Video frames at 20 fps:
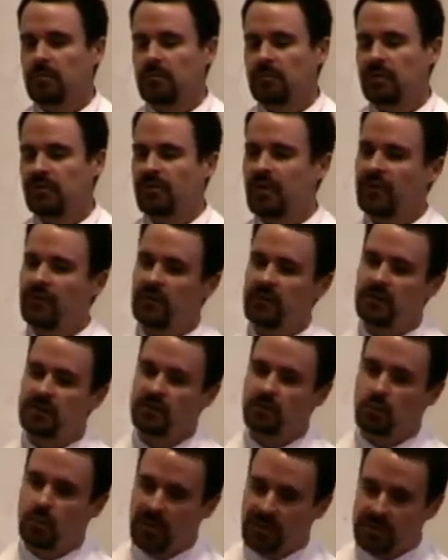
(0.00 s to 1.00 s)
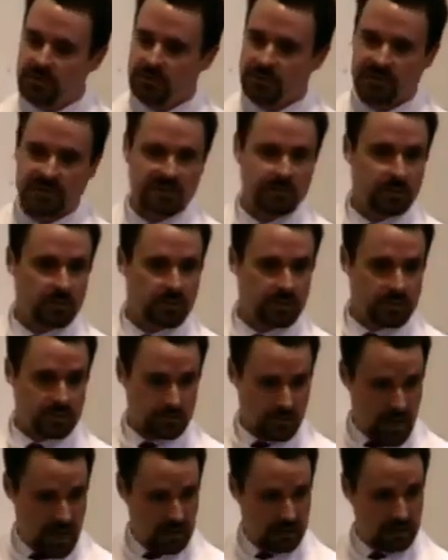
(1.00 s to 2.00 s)
But then there's wintry
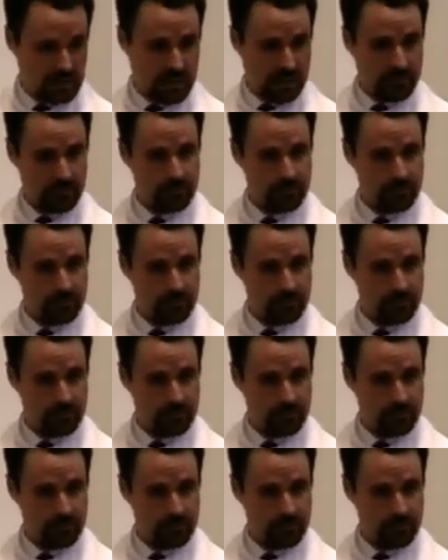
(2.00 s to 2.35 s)
spirituality.